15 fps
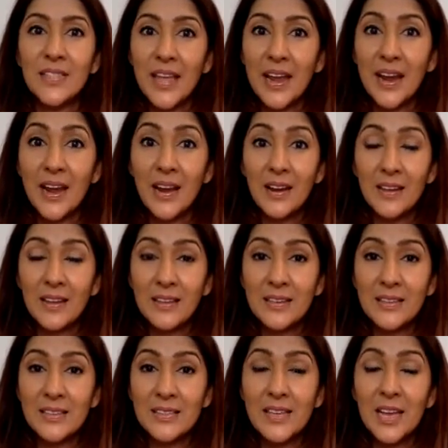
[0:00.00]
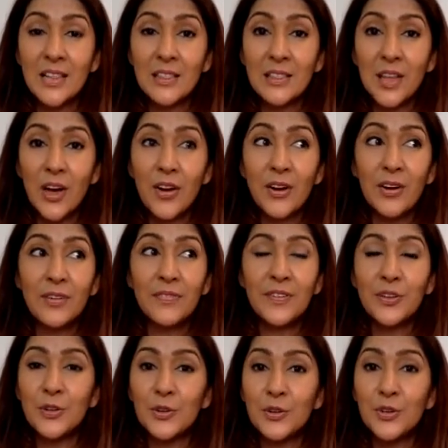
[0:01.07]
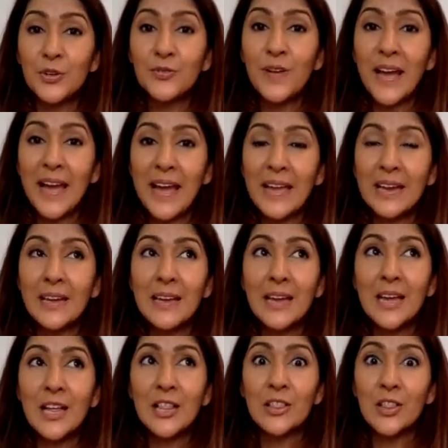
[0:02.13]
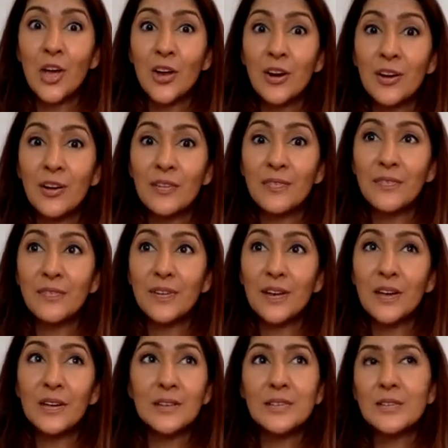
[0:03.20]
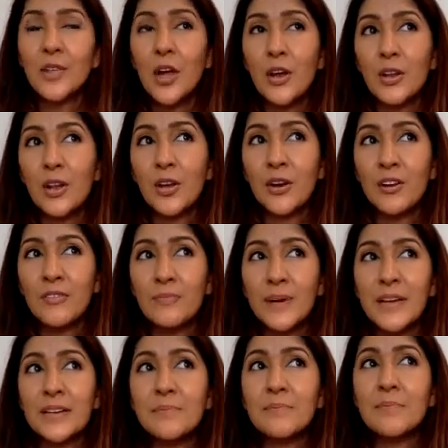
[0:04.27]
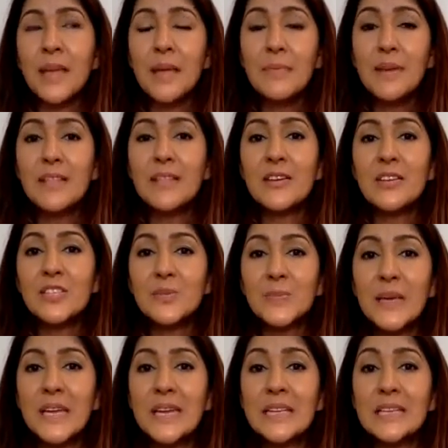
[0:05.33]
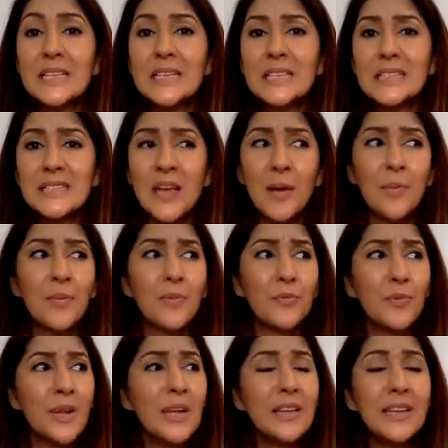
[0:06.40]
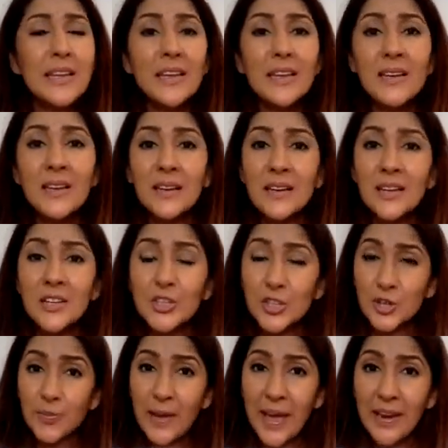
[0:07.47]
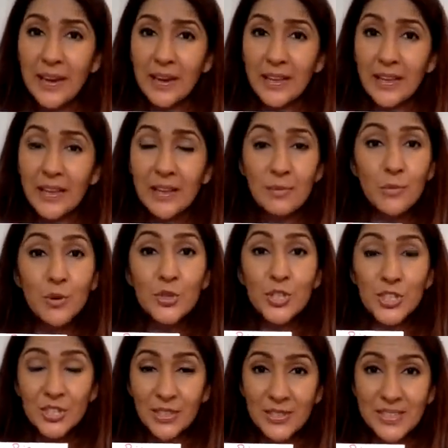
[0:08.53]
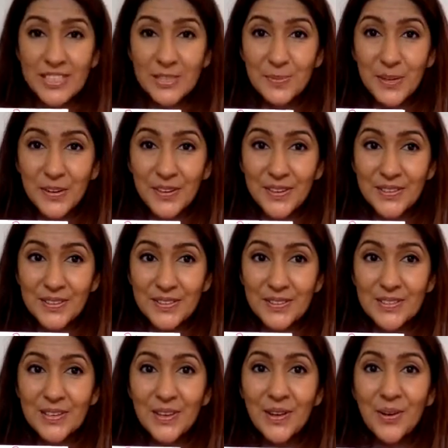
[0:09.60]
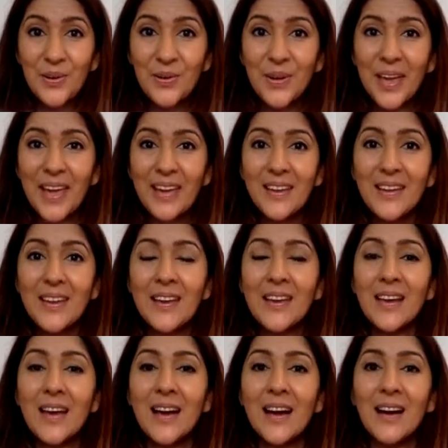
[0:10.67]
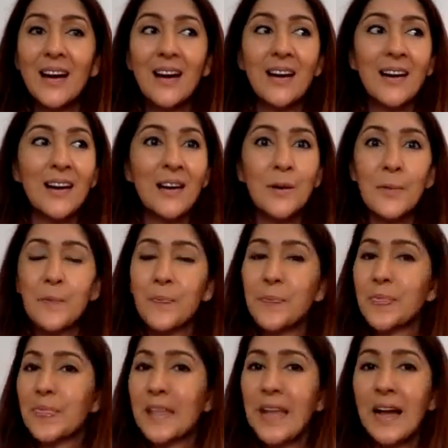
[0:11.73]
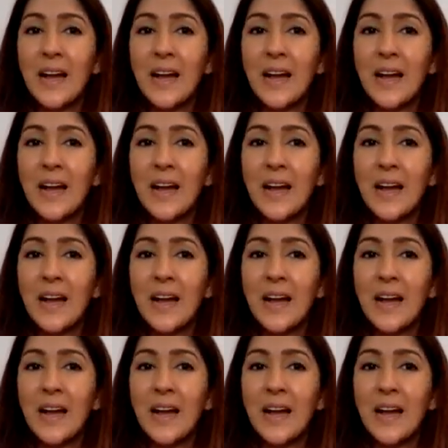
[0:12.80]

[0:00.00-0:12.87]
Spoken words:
there is a lot of, you've had a lot of, not a lot of, but maybe there's been some really traumatic emotional experience, okay? I